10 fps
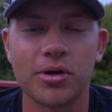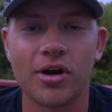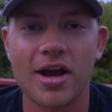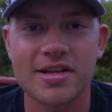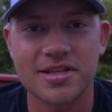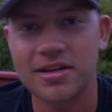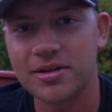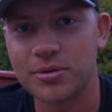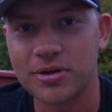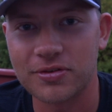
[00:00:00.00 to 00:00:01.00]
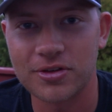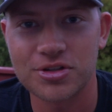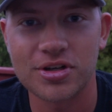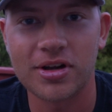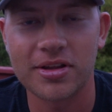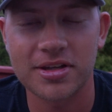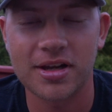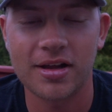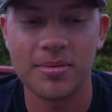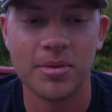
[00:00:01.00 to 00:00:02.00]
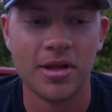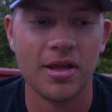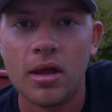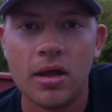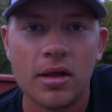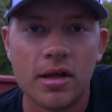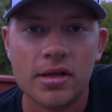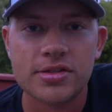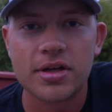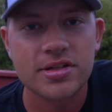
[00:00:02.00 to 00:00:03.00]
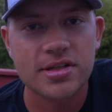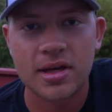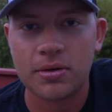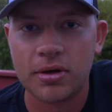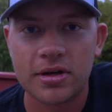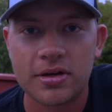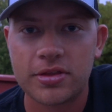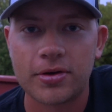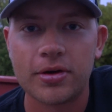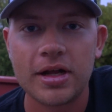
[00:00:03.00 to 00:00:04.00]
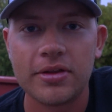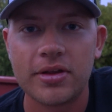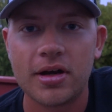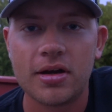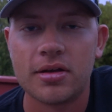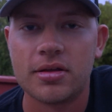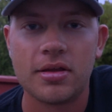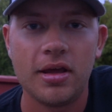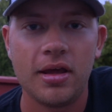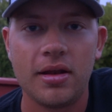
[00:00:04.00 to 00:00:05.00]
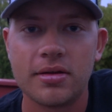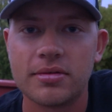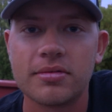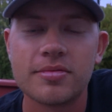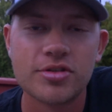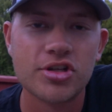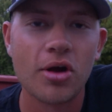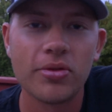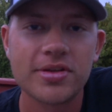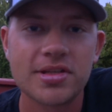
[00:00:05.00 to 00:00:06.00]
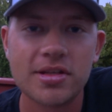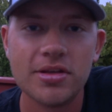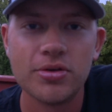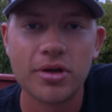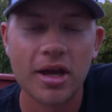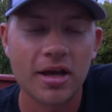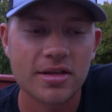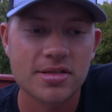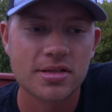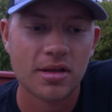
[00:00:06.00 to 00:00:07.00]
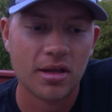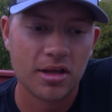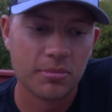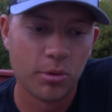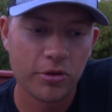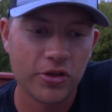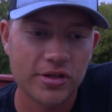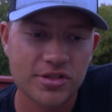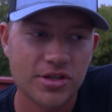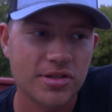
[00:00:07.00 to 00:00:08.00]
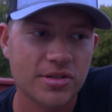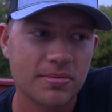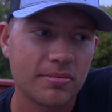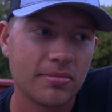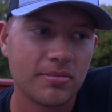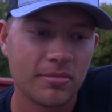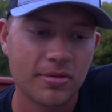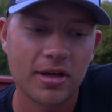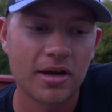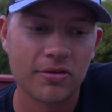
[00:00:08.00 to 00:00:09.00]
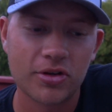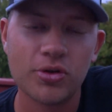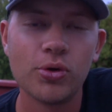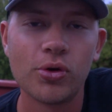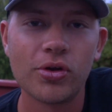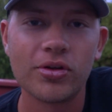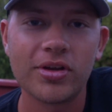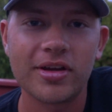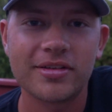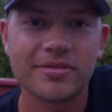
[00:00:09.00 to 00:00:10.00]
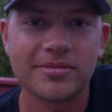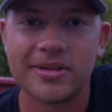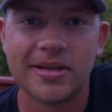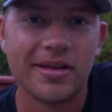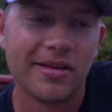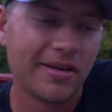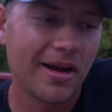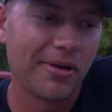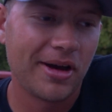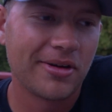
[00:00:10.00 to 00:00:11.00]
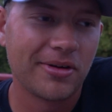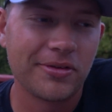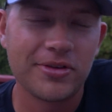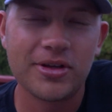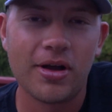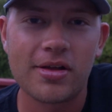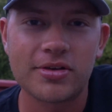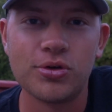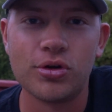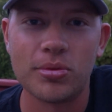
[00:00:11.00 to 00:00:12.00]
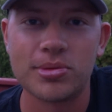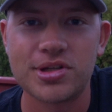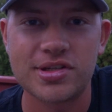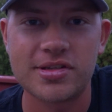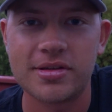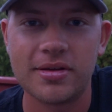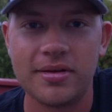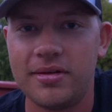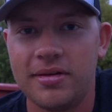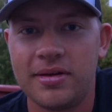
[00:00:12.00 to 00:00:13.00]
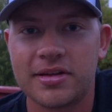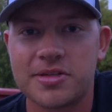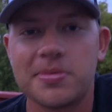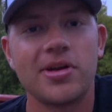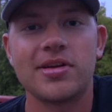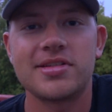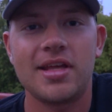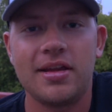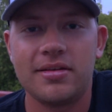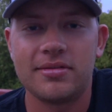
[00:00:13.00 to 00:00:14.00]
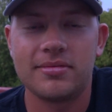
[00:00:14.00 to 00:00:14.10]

grass at you when you're fishing all the time. So I just kind of wanted to throw it out there and show this to you guys, both as just kind of a cool, like, I don't know if you'd call it cool, but just an experience that